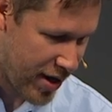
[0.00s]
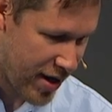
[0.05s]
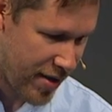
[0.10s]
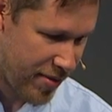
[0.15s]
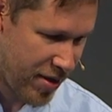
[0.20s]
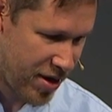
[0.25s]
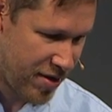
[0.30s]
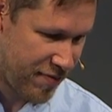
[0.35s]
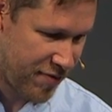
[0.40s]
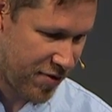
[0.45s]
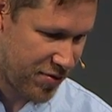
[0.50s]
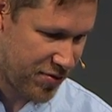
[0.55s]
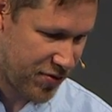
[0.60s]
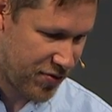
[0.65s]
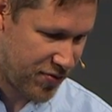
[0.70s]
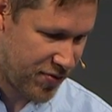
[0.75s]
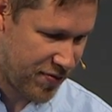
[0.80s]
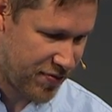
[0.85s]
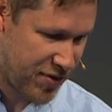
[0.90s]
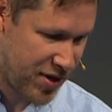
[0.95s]
And then in verses
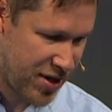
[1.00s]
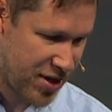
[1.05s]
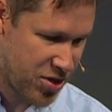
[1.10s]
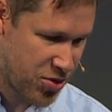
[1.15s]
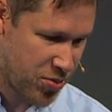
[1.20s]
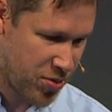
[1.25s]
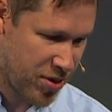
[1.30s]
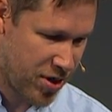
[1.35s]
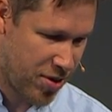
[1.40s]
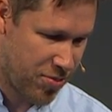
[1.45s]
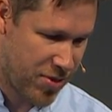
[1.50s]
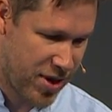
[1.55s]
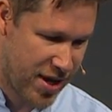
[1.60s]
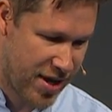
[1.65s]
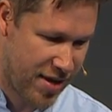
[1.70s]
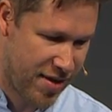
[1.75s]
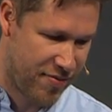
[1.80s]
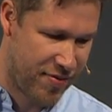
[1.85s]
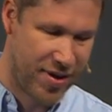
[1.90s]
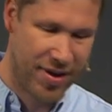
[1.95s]
15 to 20, we
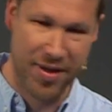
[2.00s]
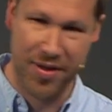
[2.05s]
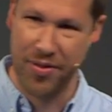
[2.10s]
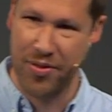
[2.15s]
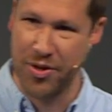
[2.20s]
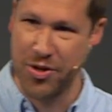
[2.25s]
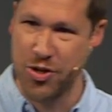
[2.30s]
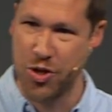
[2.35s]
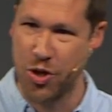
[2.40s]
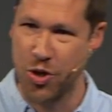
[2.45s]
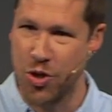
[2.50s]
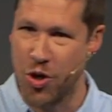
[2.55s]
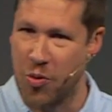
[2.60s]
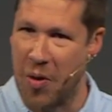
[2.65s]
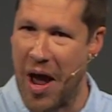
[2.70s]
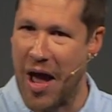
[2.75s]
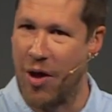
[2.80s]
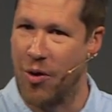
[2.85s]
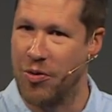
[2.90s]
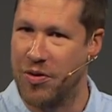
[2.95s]
have uh, the
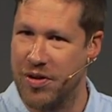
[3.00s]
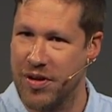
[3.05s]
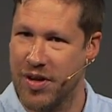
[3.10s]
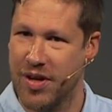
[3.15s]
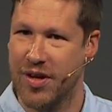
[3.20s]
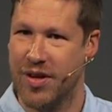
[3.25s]
turnaround.